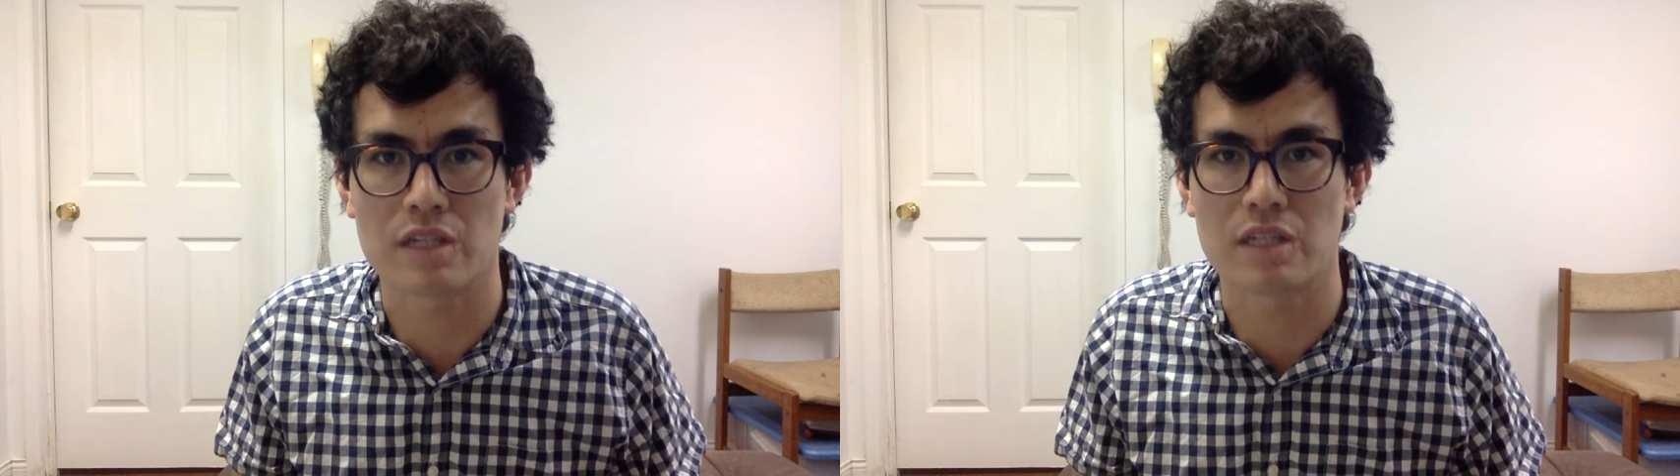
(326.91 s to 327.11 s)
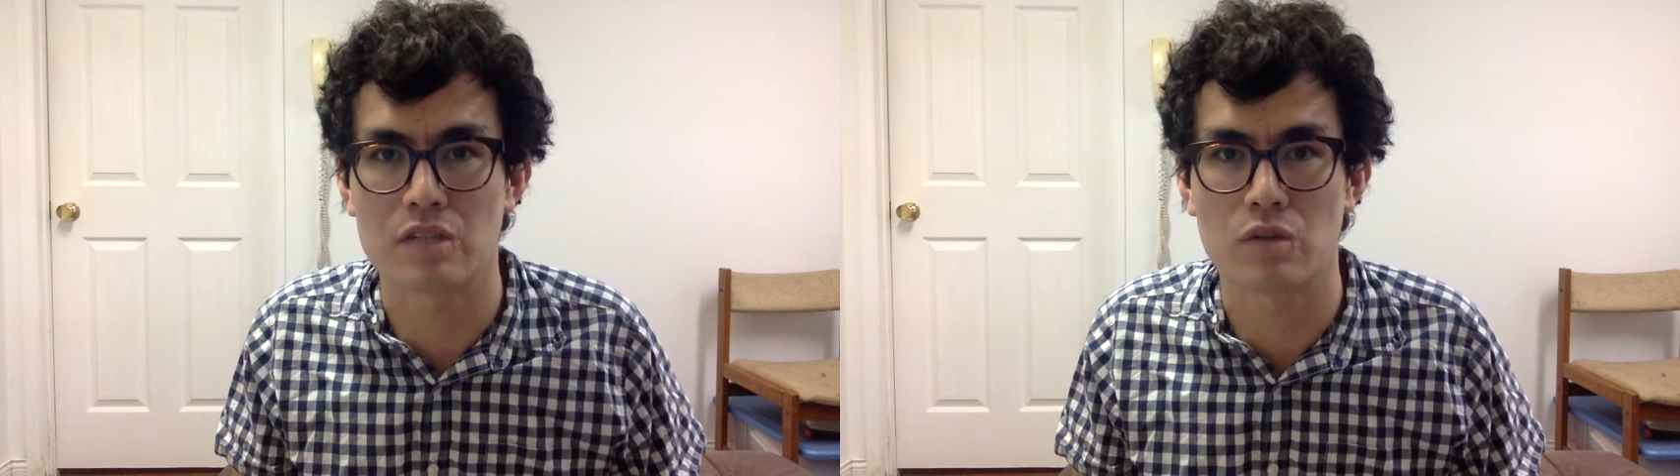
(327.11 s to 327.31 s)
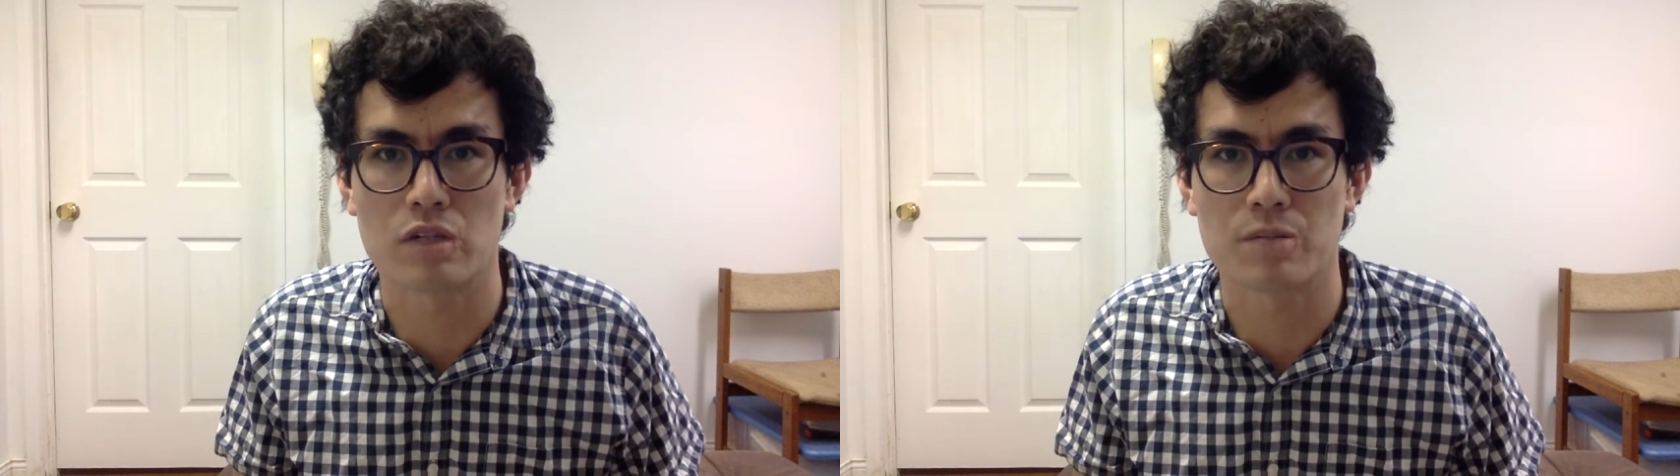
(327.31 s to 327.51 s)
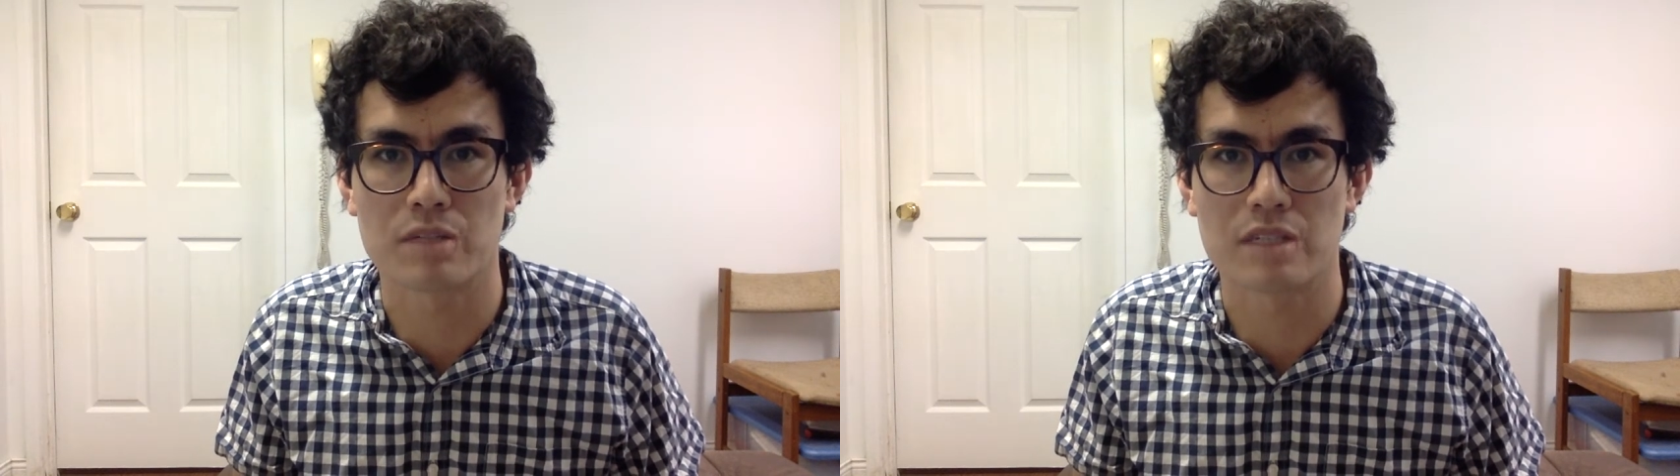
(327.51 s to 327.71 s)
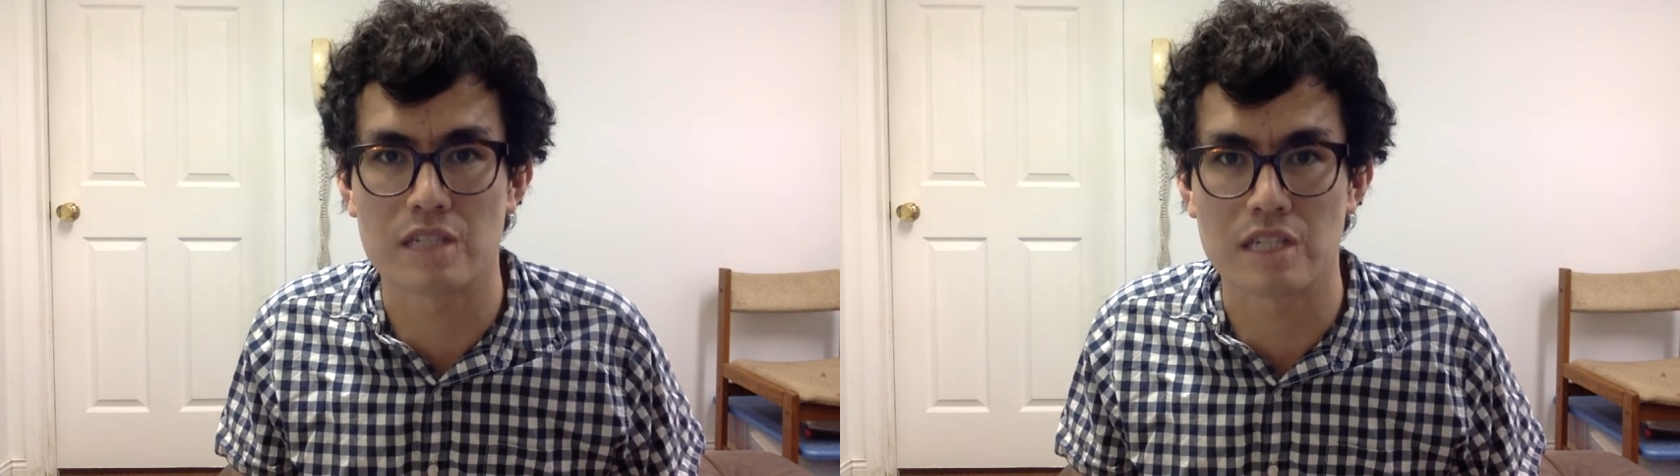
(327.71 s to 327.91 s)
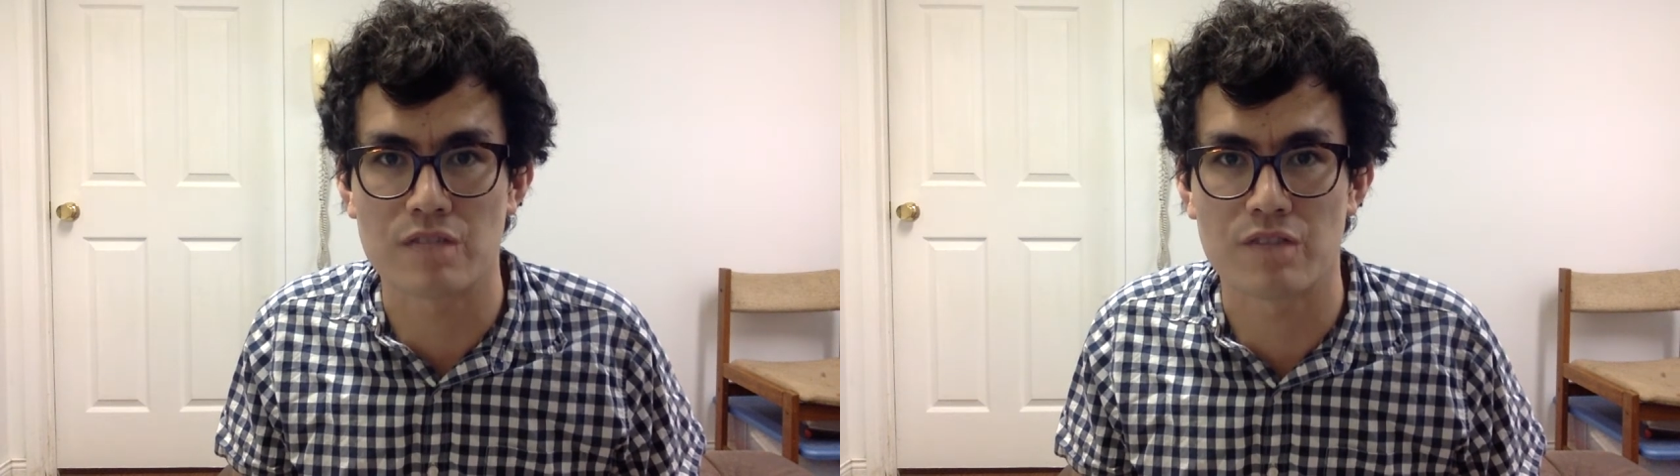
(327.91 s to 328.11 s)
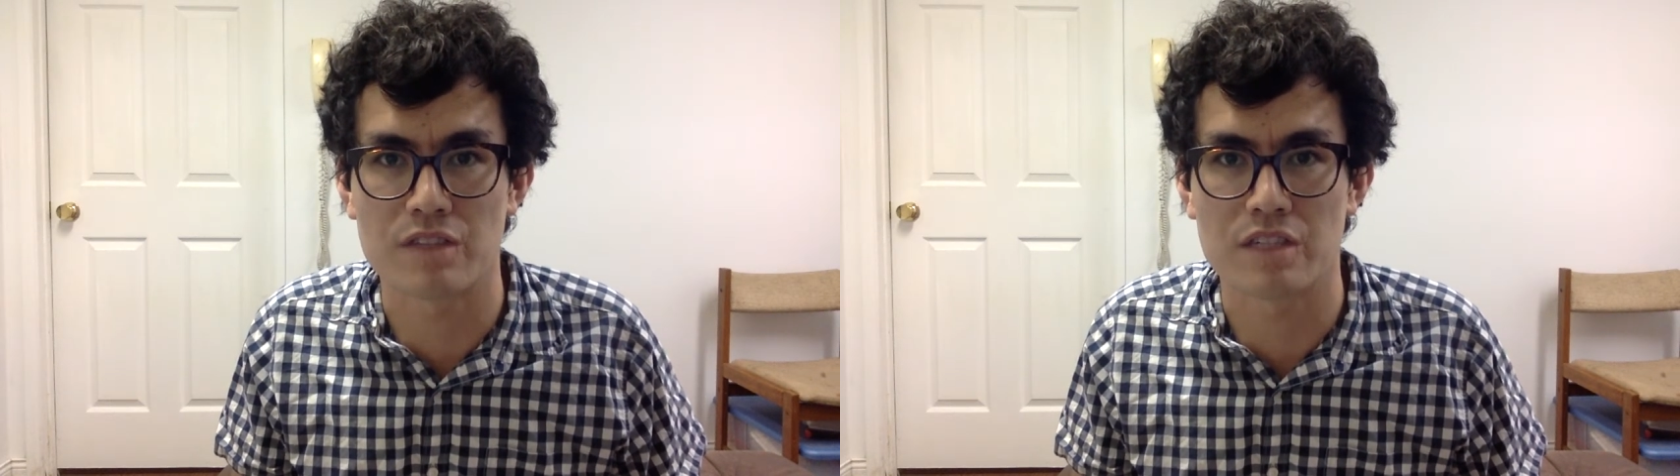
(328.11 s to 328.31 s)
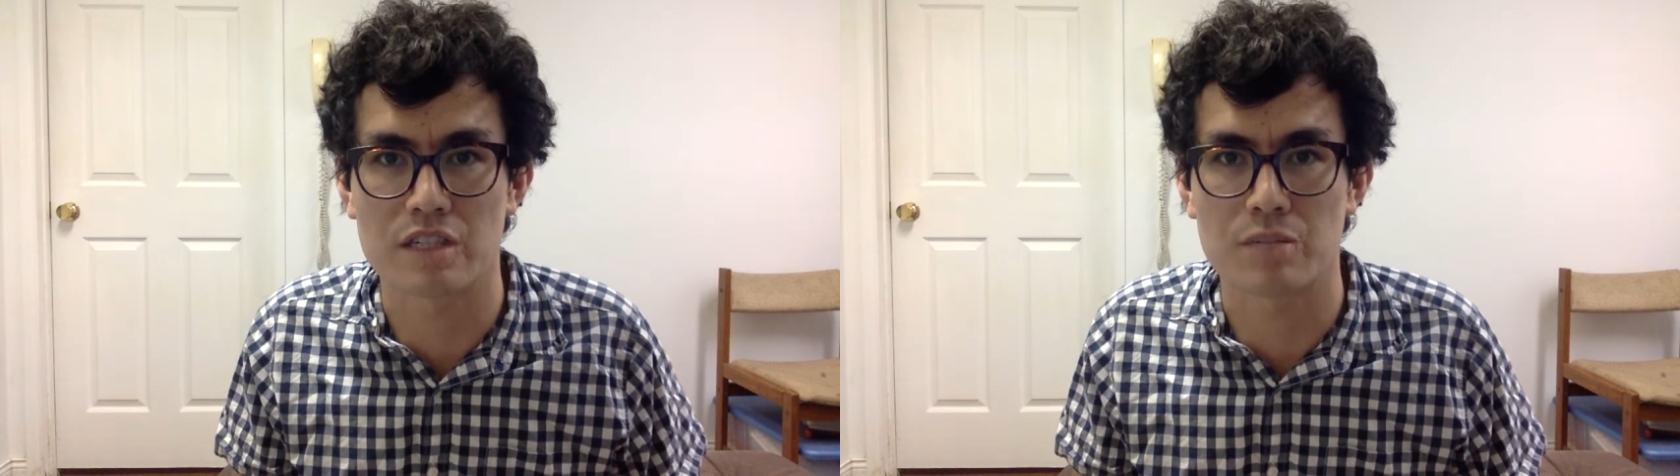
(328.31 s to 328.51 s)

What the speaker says: the endorsement to teach physics,